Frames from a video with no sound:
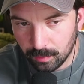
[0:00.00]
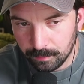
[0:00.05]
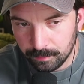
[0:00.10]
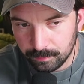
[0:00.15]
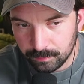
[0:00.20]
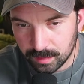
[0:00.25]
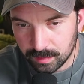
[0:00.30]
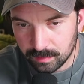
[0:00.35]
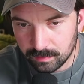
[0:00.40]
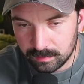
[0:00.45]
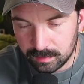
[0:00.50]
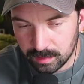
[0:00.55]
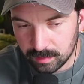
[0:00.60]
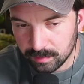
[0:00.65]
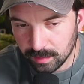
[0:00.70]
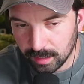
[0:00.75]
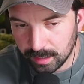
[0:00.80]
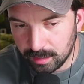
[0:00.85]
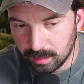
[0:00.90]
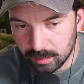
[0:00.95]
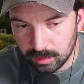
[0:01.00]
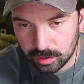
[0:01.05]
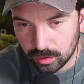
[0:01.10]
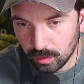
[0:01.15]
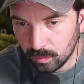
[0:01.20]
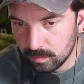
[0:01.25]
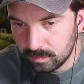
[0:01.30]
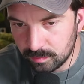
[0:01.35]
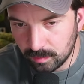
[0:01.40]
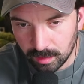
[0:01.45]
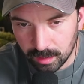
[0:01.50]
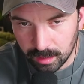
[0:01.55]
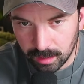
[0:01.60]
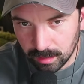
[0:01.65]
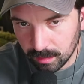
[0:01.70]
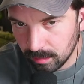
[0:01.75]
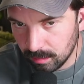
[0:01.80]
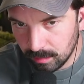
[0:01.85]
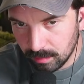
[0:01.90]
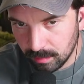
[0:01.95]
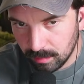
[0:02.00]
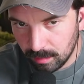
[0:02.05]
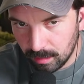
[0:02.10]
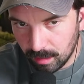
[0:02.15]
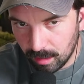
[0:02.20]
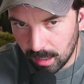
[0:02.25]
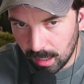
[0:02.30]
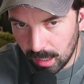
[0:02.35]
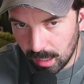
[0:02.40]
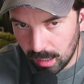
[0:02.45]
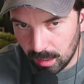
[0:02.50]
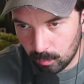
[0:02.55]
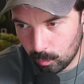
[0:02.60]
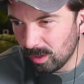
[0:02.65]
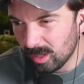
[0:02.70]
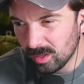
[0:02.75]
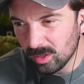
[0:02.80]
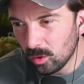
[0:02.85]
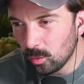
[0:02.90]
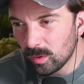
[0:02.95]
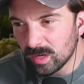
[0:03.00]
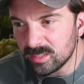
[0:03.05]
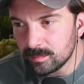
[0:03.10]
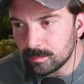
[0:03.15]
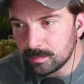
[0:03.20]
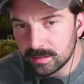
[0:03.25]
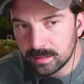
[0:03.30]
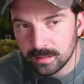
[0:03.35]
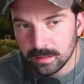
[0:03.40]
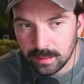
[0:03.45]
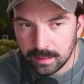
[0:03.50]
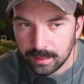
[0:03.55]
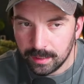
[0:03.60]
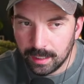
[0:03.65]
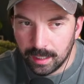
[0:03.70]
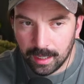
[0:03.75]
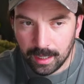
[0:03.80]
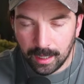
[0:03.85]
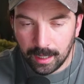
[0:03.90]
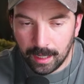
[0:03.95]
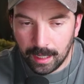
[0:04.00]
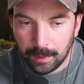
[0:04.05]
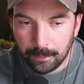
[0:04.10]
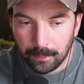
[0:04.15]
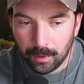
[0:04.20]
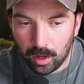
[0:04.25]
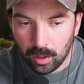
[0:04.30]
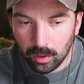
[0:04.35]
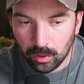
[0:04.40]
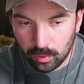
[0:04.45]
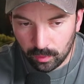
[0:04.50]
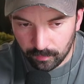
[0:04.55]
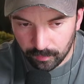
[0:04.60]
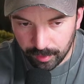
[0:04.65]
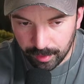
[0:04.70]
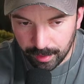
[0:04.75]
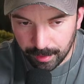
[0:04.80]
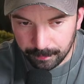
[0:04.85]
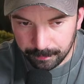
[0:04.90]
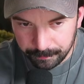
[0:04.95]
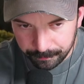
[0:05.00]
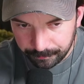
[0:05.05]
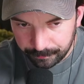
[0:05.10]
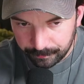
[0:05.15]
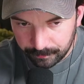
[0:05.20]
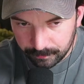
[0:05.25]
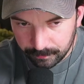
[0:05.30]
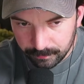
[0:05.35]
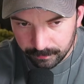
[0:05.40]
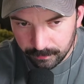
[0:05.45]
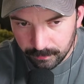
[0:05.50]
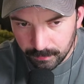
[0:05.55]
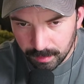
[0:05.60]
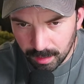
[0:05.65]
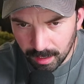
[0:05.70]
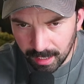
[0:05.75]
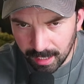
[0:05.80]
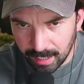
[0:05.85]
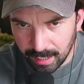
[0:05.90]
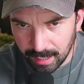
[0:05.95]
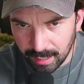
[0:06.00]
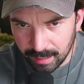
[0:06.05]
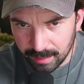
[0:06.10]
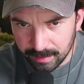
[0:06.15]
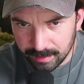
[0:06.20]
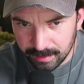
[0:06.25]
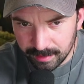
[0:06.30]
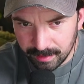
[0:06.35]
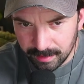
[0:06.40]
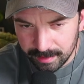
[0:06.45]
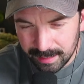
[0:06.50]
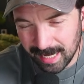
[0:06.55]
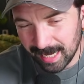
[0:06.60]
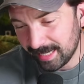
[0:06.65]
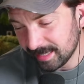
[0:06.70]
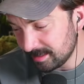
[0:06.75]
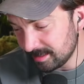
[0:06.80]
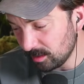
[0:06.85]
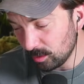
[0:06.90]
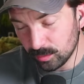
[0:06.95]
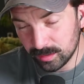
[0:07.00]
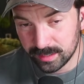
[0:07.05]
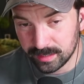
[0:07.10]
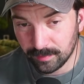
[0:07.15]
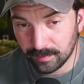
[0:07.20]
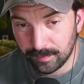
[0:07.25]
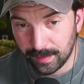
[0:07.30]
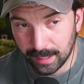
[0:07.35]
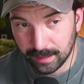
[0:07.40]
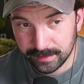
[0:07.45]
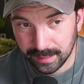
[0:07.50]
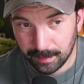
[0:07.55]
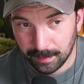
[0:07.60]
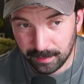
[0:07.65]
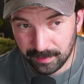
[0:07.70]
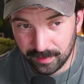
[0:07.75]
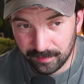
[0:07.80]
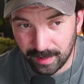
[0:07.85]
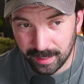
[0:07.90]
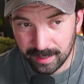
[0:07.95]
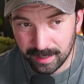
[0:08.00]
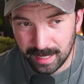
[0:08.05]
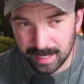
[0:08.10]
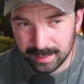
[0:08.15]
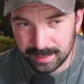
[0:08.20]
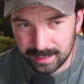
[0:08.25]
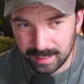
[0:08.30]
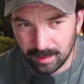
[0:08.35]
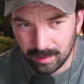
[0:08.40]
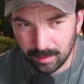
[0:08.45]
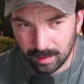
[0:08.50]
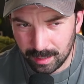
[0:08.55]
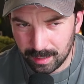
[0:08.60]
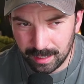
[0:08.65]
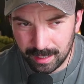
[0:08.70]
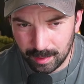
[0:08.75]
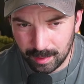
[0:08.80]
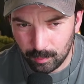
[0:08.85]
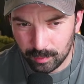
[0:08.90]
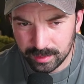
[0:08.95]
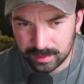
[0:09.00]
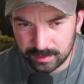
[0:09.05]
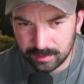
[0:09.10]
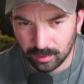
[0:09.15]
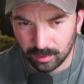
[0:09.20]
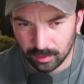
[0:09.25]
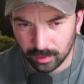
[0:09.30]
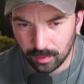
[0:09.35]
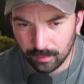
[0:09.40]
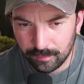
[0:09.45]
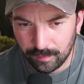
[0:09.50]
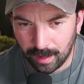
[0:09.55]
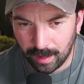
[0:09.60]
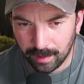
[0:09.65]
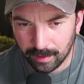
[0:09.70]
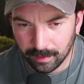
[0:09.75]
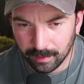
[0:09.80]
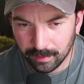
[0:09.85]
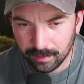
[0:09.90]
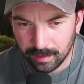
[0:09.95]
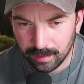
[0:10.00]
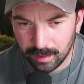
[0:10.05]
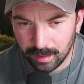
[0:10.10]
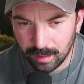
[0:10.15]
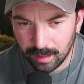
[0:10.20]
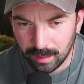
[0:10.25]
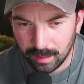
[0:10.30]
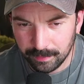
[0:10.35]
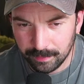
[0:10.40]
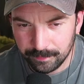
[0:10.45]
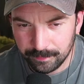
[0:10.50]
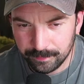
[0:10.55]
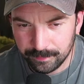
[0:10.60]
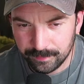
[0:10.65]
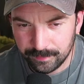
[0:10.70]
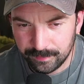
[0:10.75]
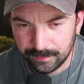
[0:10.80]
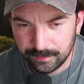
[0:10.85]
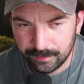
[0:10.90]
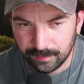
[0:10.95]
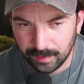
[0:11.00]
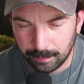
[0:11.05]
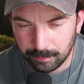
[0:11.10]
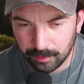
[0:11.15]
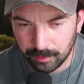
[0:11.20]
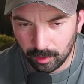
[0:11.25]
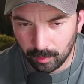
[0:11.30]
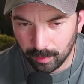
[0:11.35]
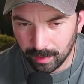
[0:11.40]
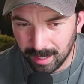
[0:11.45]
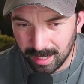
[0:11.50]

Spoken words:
these like ghostly will-o-wisps all over them. And yeah, I guess it loses the fire type, but the fire it would still know fire flamethrower.